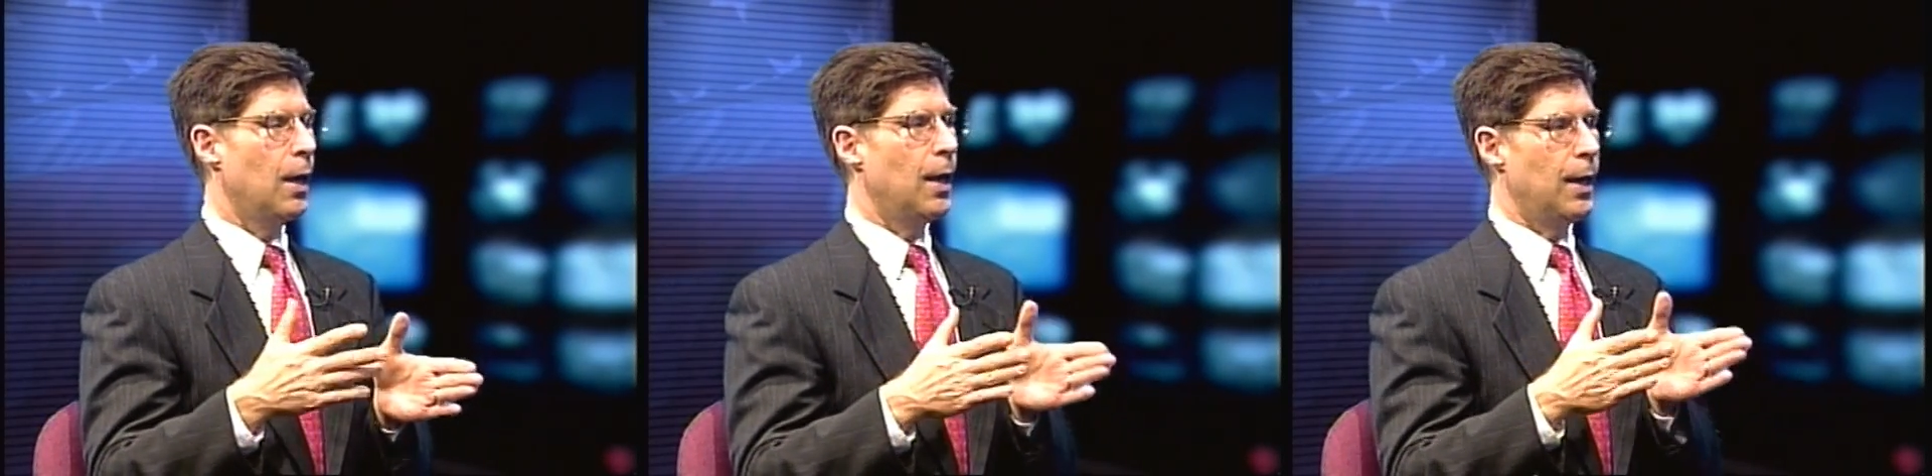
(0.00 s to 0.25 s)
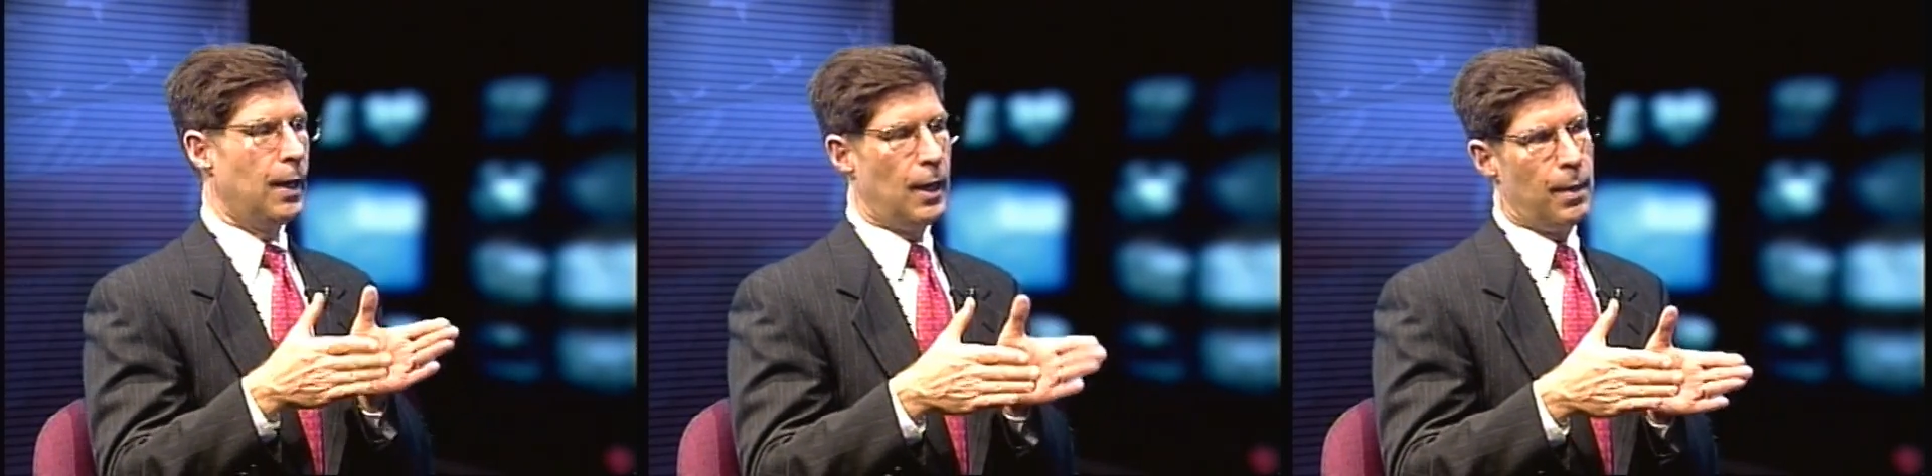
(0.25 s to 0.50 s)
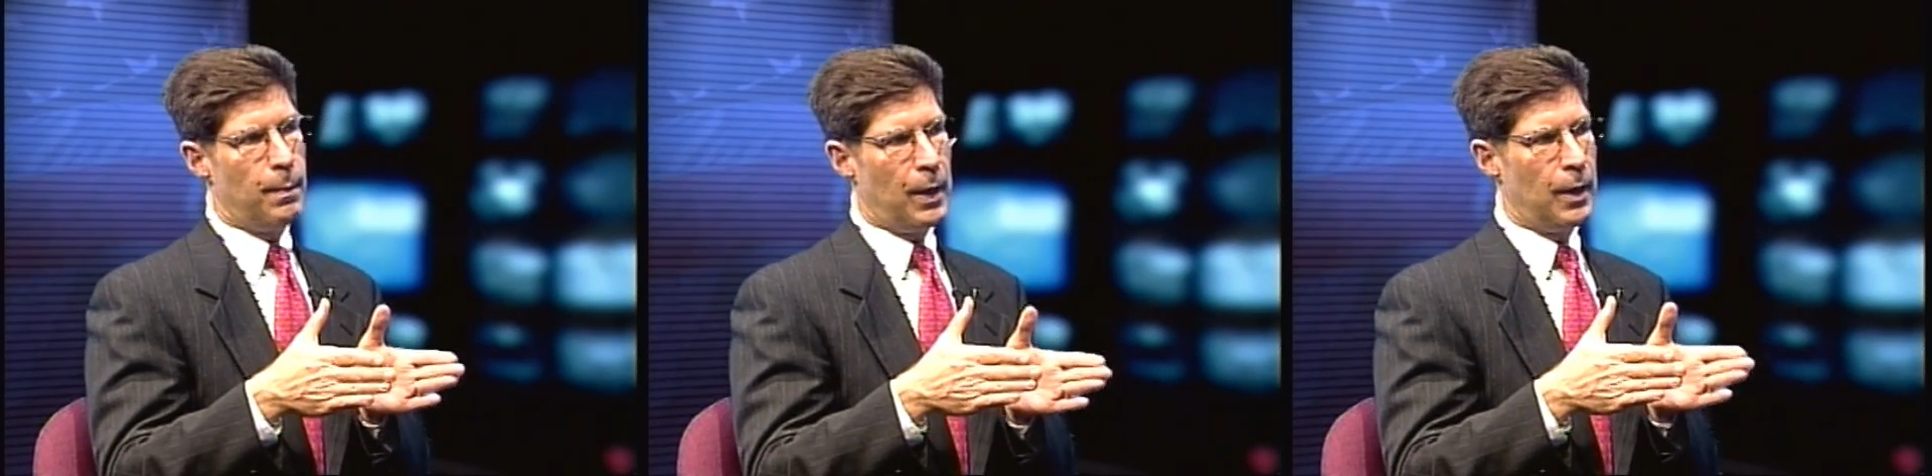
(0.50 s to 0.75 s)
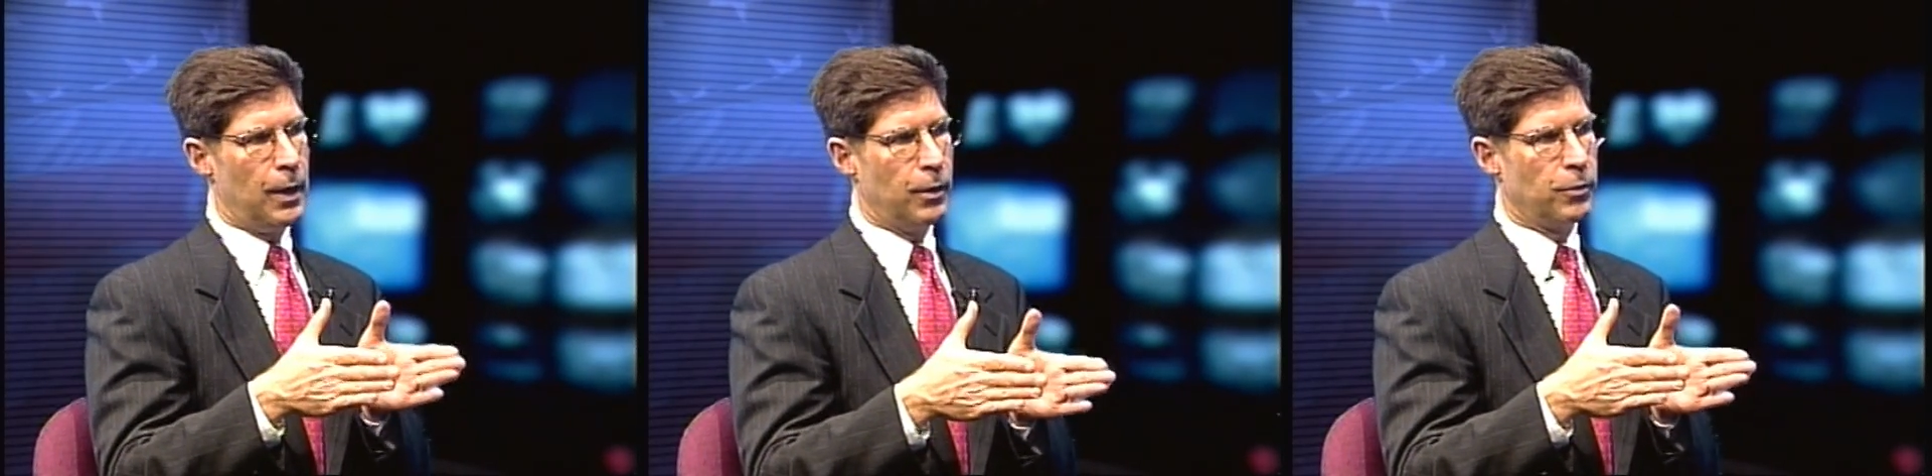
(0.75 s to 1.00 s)
and then they. But they're
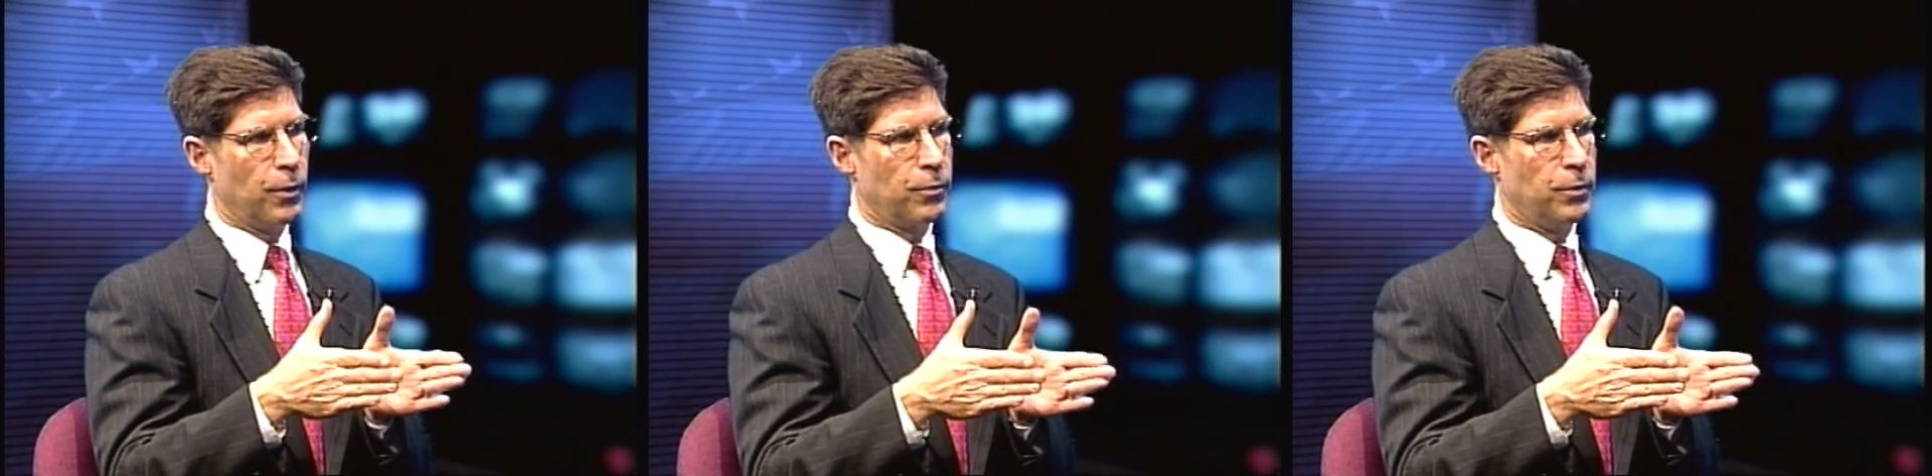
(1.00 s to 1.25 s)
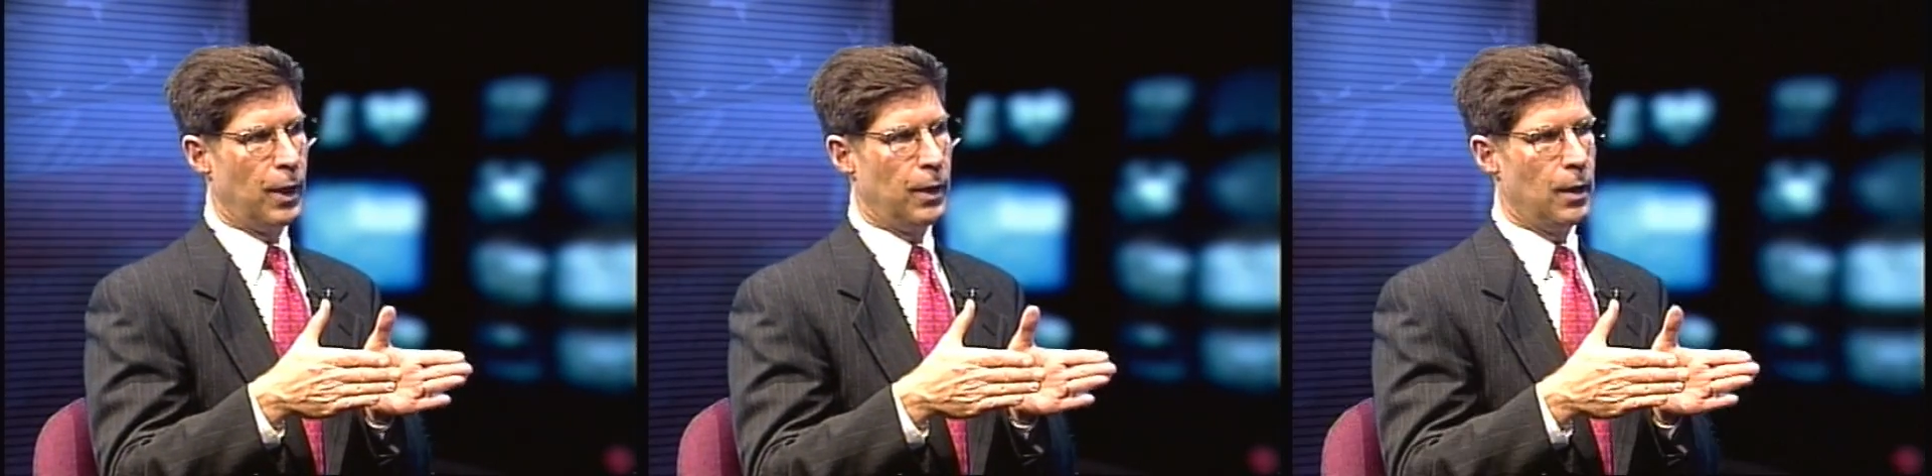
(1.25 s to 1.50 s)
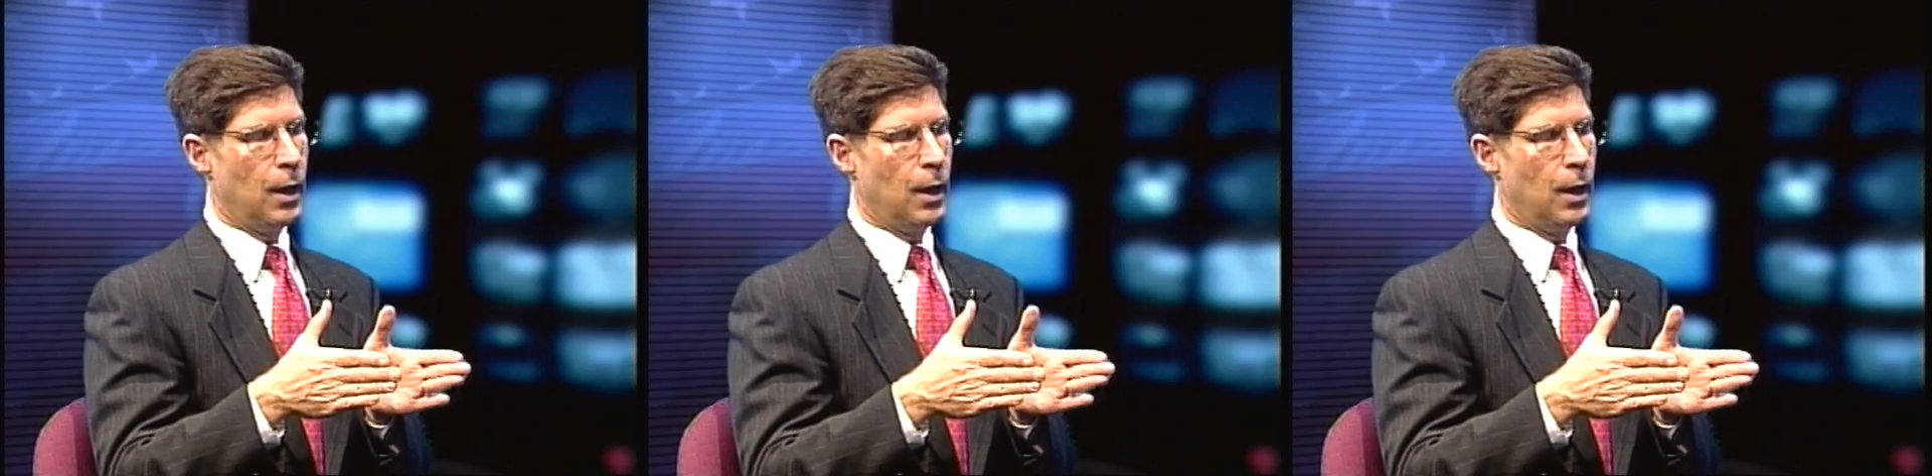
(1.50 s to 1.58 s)
not paying you. Rate.